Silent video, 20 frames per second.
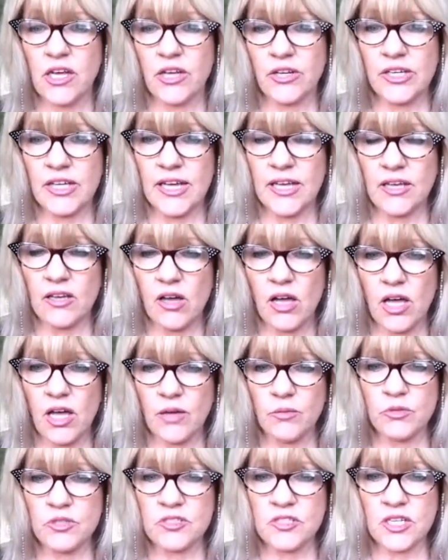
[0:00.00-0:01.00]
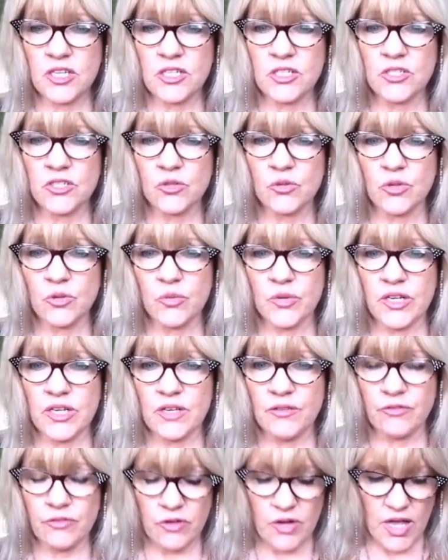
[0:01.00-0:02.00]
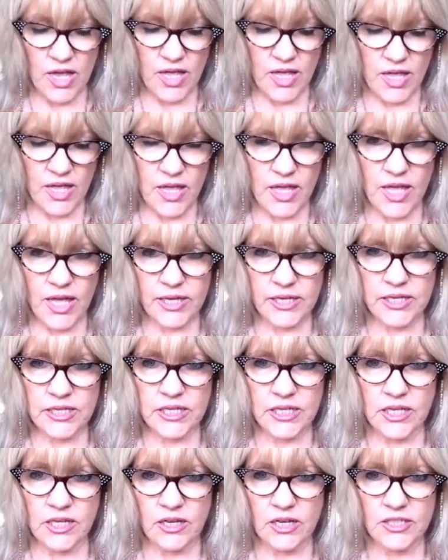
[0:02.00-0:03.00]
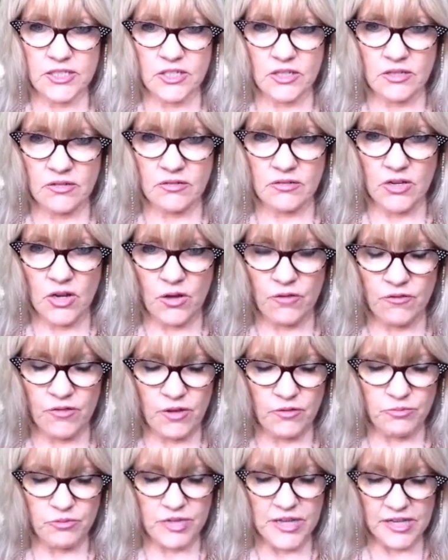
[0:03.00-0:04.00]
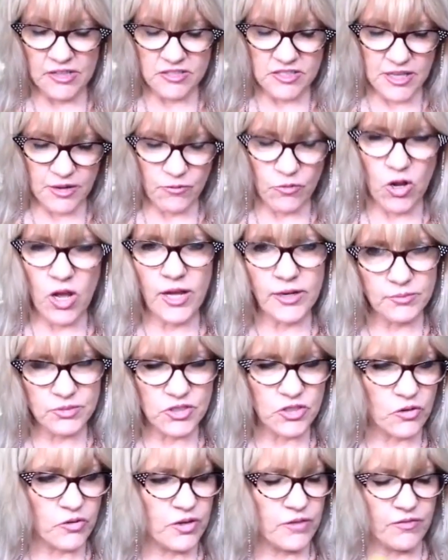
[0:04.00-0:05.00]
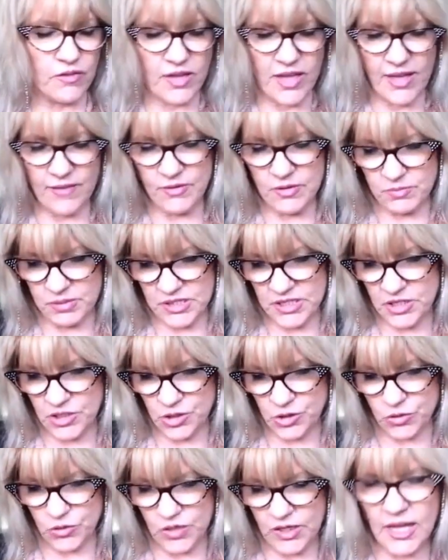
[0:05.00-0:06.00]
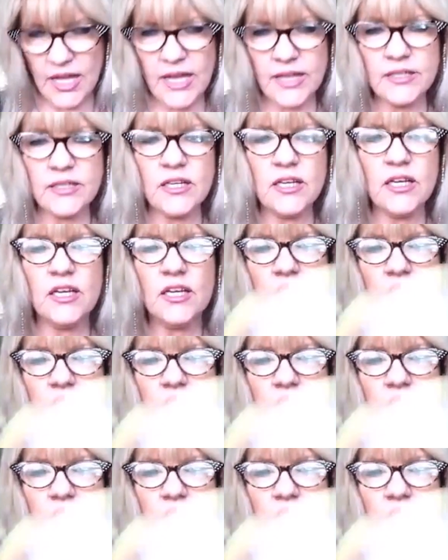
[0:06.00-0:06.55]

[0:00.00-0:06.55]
Okay, I was going to do a reading for Akia. I don't know if I pronounced that right. I'm sorry if I haven't, but here's your card.